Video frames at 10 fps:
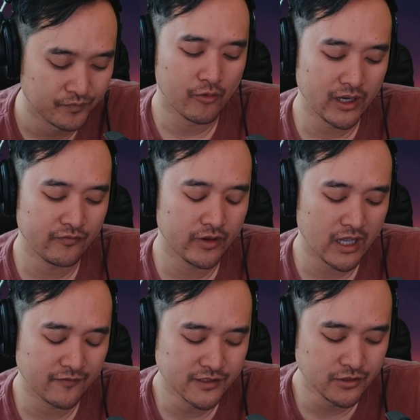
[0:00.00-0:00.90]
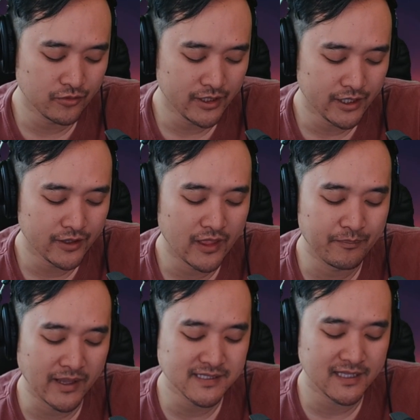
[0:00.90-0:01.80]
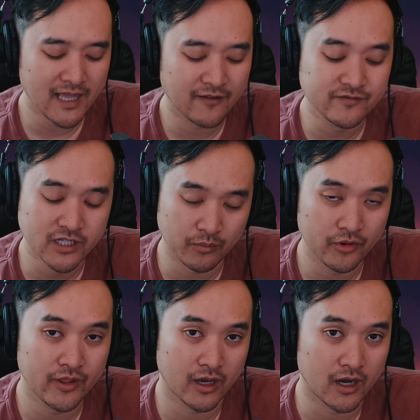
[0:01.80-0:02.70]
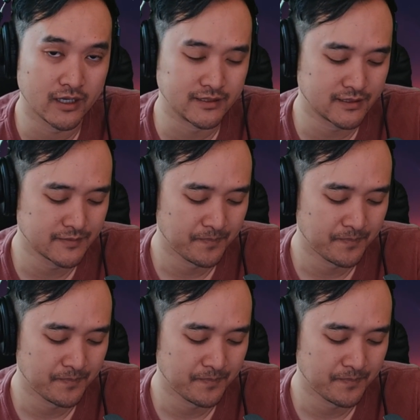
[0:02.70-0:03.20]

And whenever you have 2 in here, they basically have double the odds.